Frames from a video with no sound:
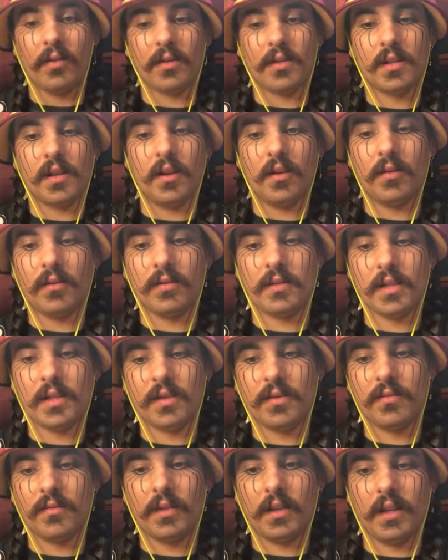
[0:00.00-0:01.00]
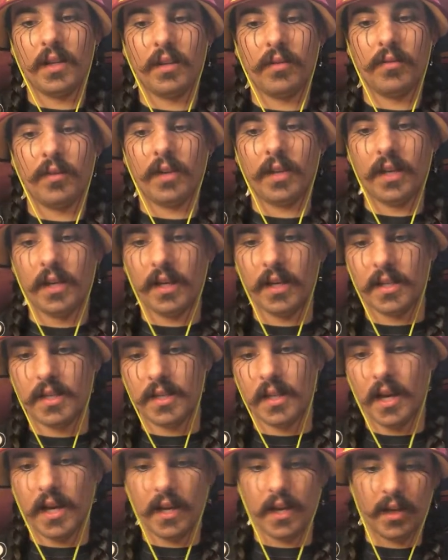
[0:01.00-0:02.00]
So just really, really
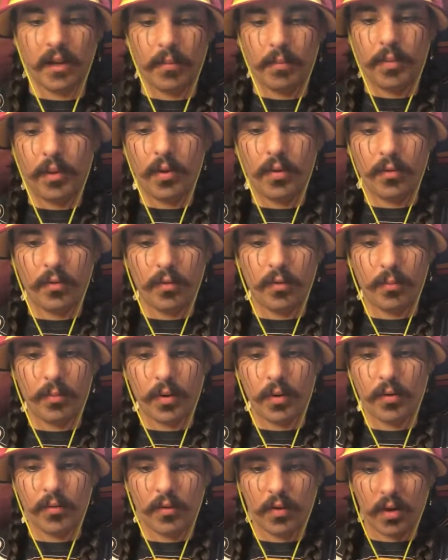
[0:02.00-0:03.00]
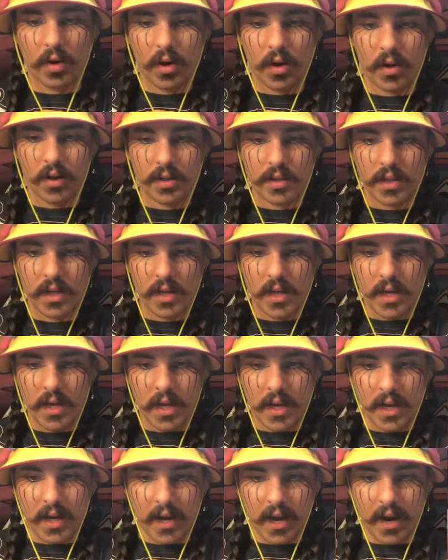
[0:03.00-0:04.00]
exciting. Beautiful, beautiful cards.
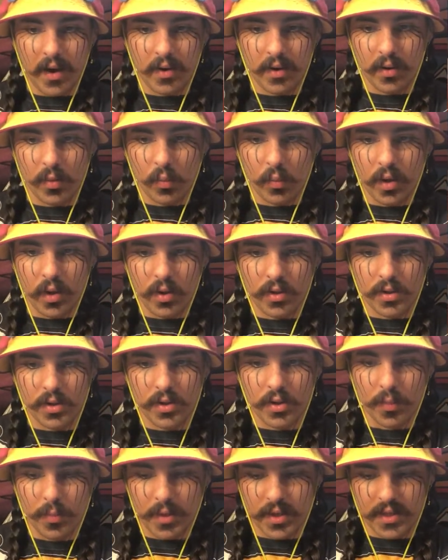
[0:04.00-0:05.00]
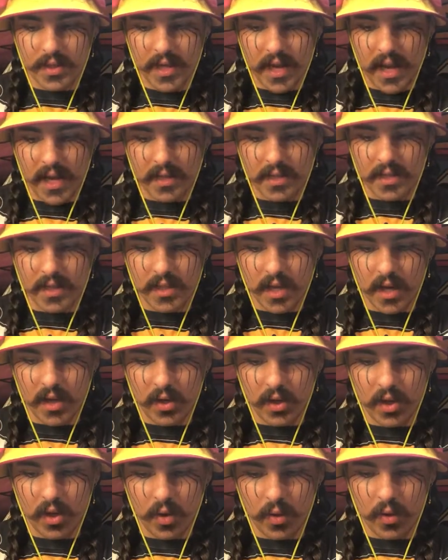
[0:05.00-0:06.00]
Inherited Will, Super Saiyan,
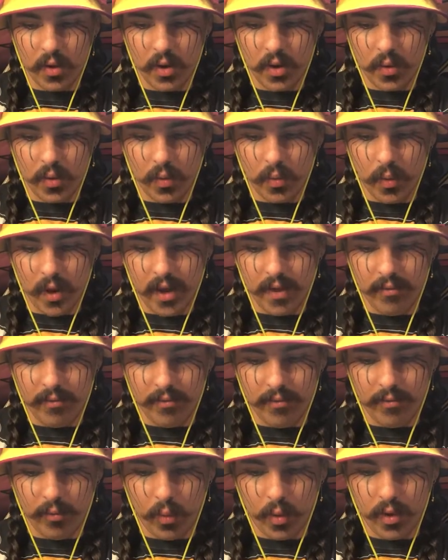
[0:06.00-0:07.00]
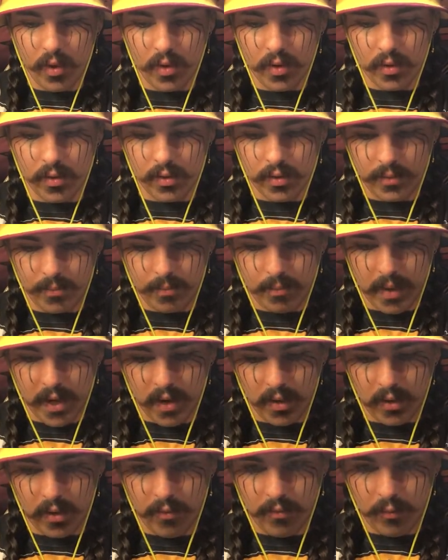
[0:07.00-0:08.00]
Son, Goku, Wave Foil. The
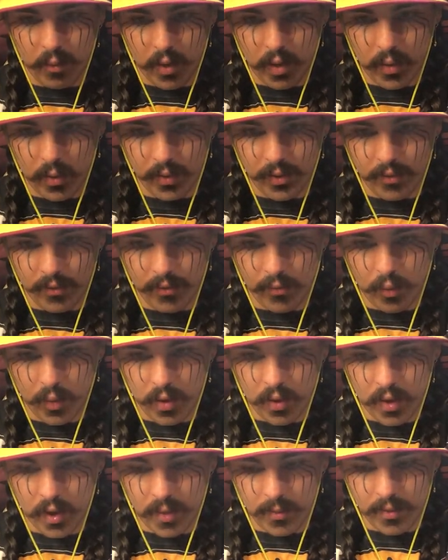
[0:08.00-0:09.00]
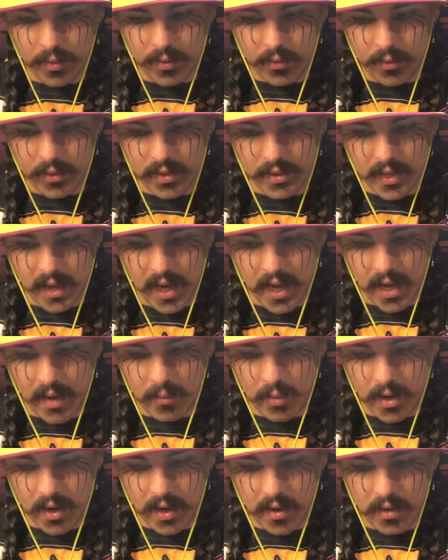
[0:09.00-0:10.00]
parallel foil with the foil coming through in his
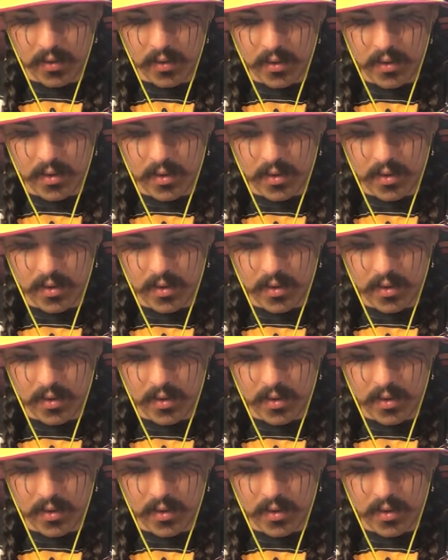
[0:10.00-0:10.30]
eyebrow.